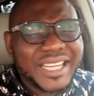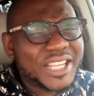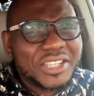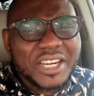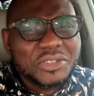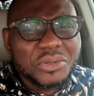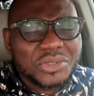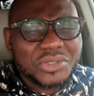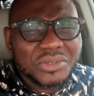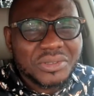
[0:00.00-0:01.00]
Nigerian
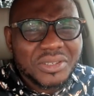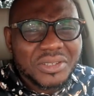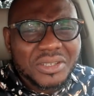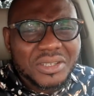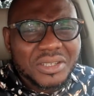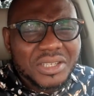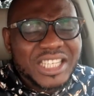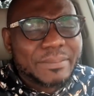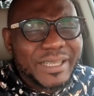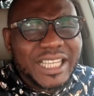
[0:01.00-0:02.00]
youths,
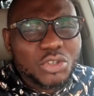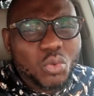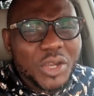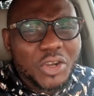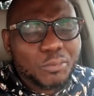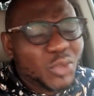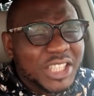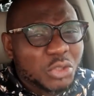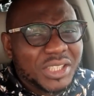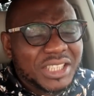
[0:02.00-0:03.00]
it's better you wake up.
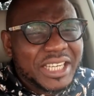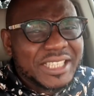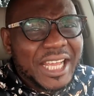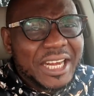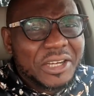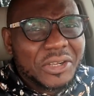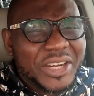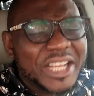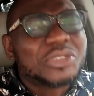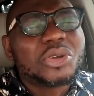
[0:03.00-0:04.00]
2023 is around the
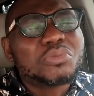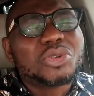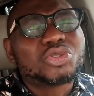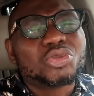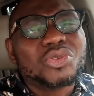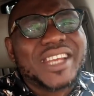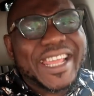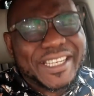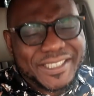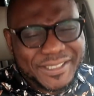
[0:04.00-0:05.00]
corner. It's almost too
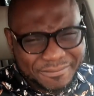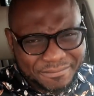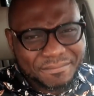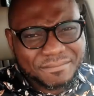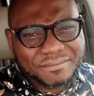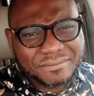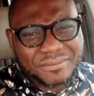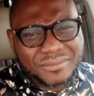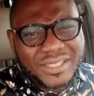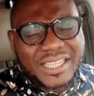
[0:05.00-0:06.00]
late.
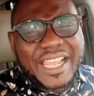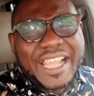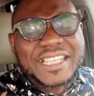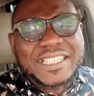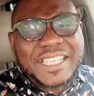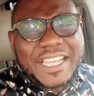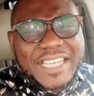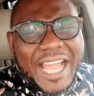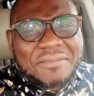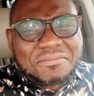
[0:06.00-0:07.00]
It is
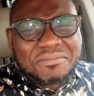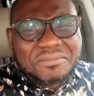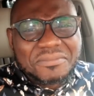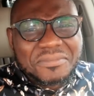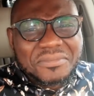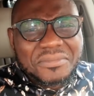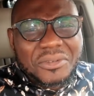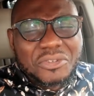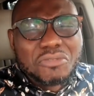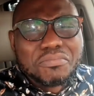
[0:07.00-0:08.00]
either
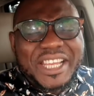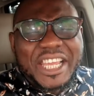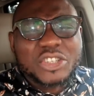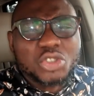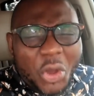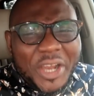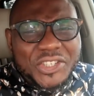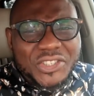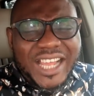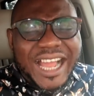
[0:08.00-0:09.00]
you make a
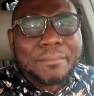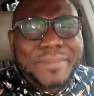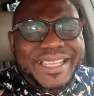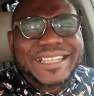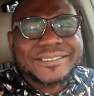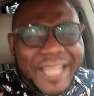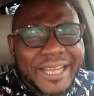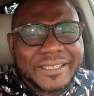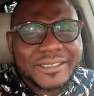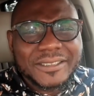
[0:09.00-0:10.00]
choice and make a
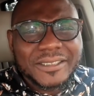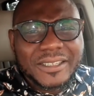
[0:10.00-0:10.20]
stand